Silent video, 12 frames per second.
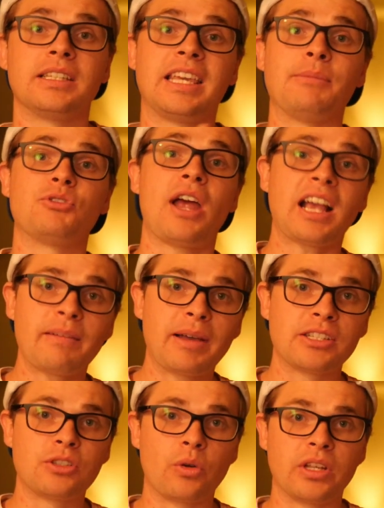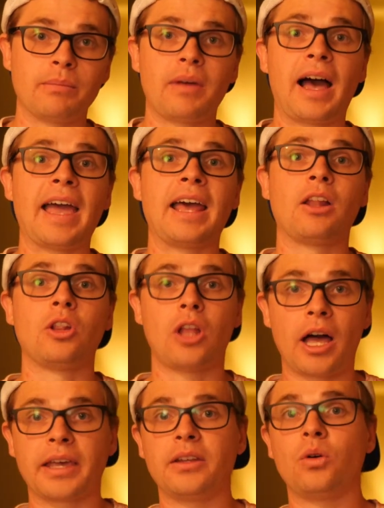To keep track of my sodium, I had to
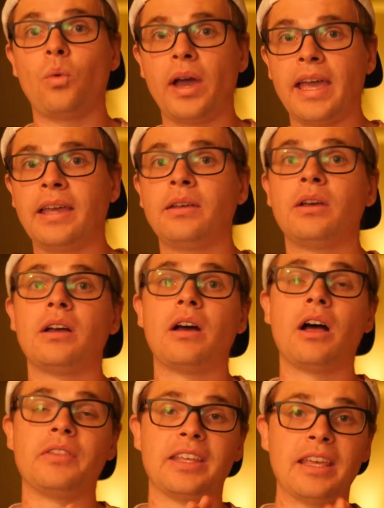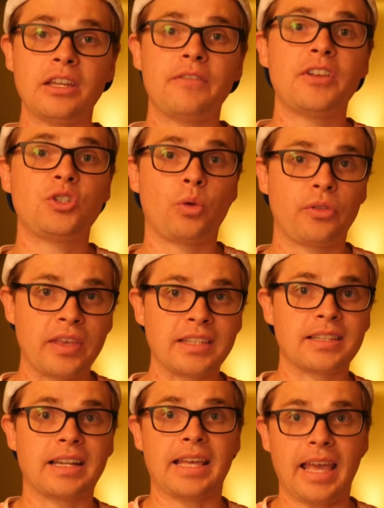log it away on the individual things
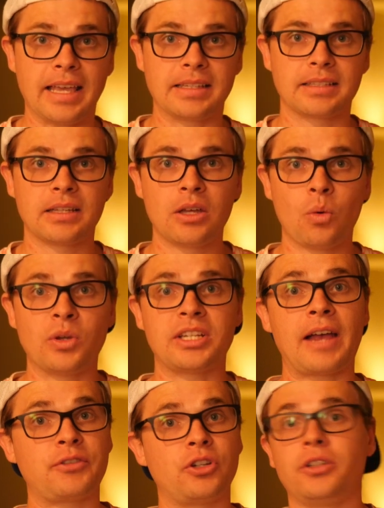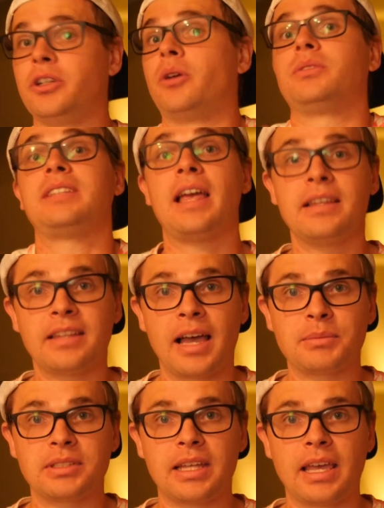that I ate, which after you know 10
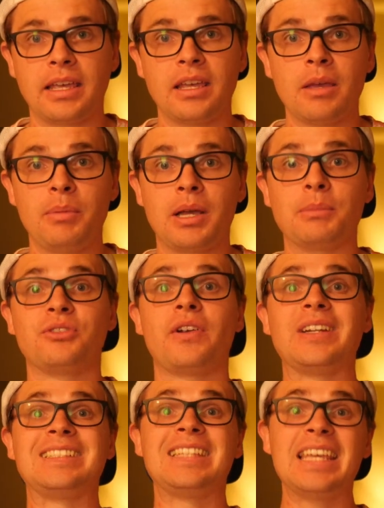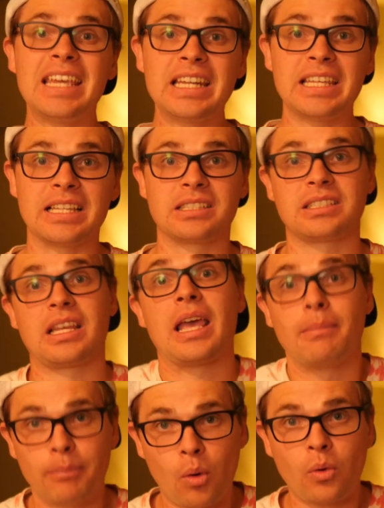times a day becomes very tedious
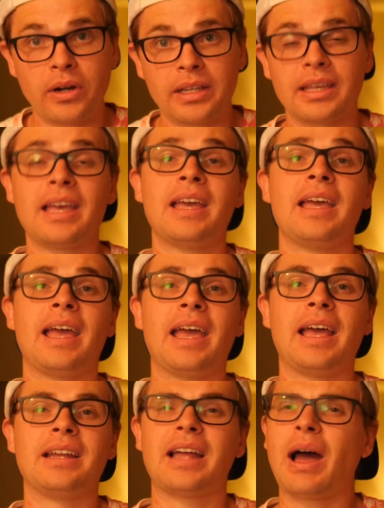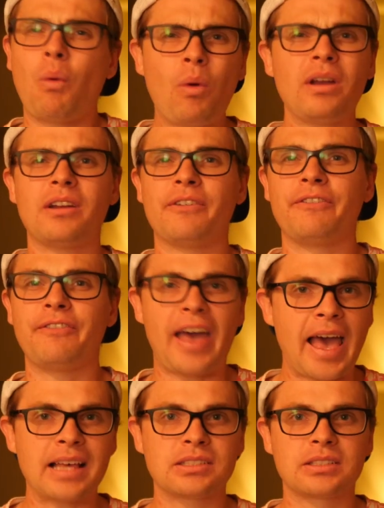and boring, and I wanted a
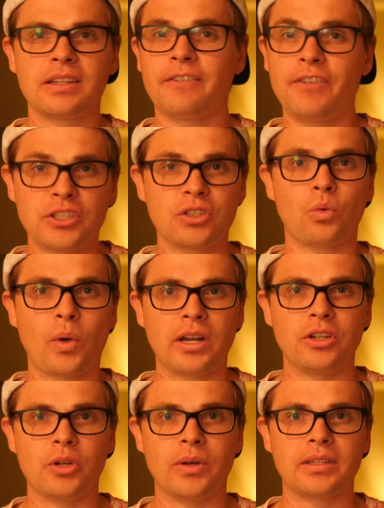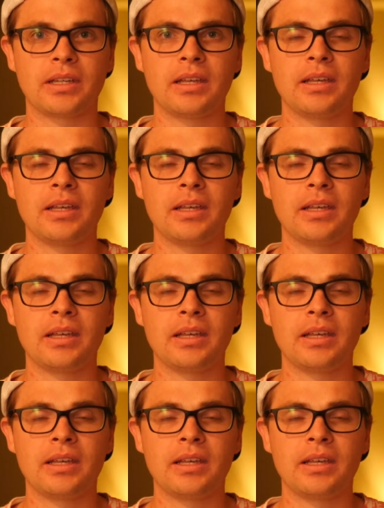fast, efficient way to do it,